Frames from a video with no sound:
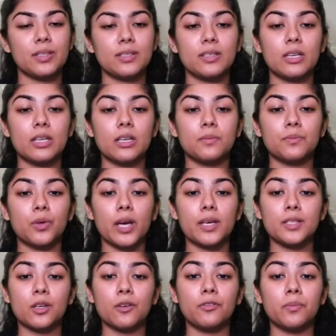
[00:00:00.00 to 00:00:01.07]
recently
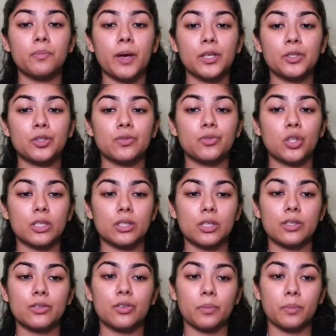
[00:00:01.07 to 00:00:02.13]
comprising of a bench of
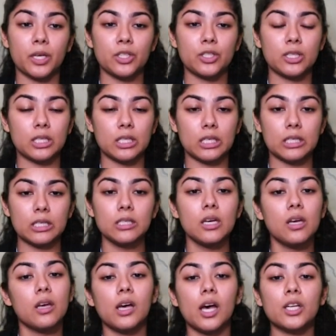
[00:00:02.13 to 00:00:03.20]
Justice Ramesh Sinha
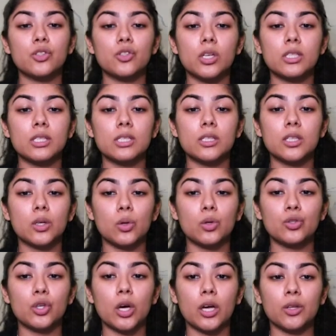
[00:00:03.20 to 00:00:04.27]
and Justice
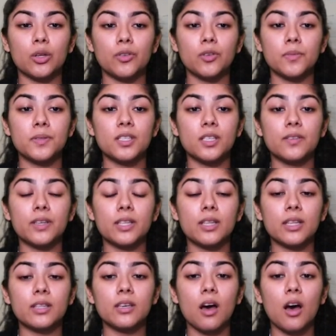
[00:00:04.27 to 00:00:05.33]
Saroj Yadav, observing
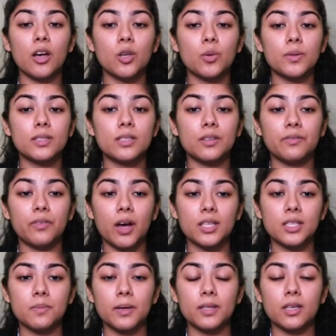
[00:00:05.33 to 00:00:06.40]
that the arguments
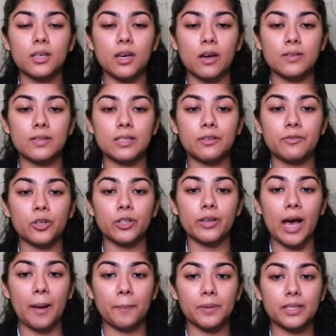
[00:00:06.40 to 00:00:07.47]
advanced by the counsel for the
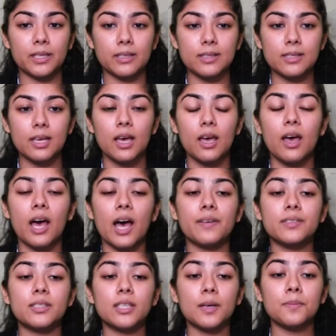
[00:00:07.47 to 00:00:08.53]
applicants
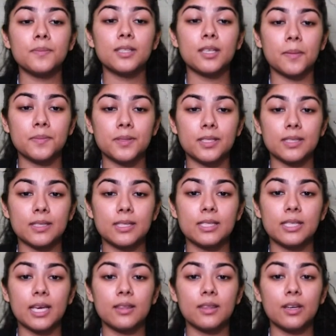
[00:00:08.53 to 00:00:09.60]
have some substance,
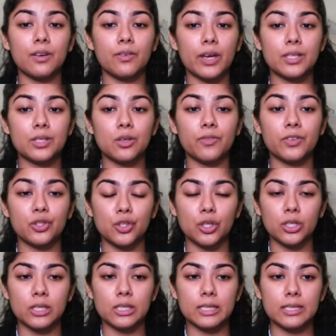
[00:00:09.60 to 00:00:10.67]
stayed the arrest of a
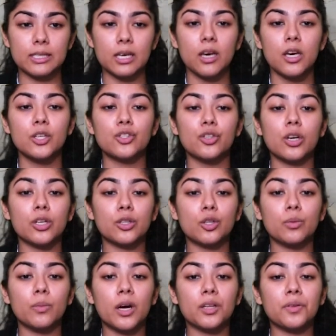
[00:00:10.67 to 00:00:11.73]
journalist, Sharat
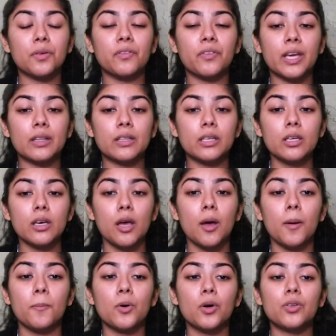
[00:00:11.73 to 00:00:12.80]
Kumar Dwivedi,
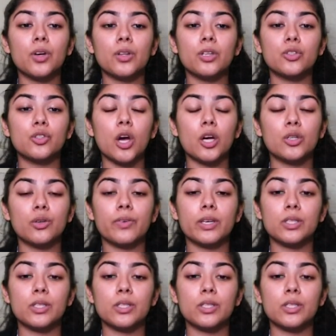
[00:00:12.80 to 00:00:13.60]
booked on the charge of